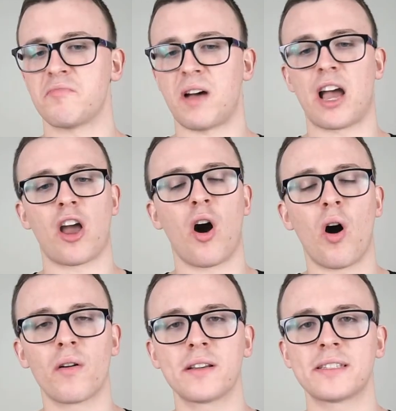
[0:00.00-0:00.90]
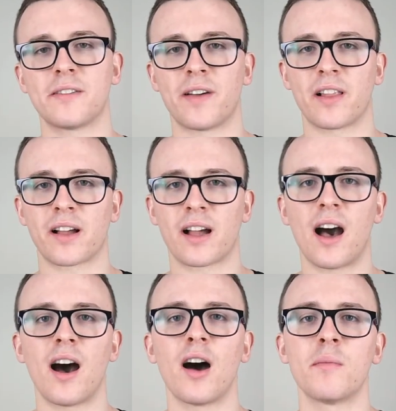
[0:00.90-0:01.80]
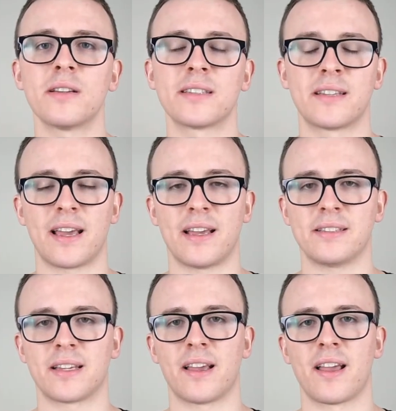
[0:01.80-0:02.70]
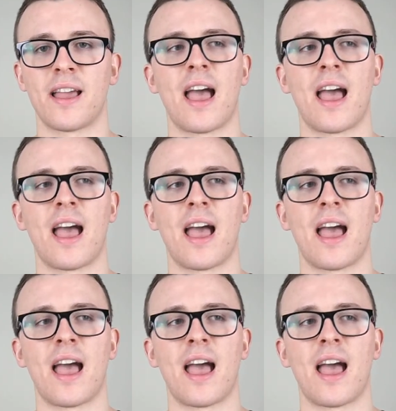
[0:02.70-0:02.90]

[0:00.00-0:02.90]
I honestly felt calm as a daisy.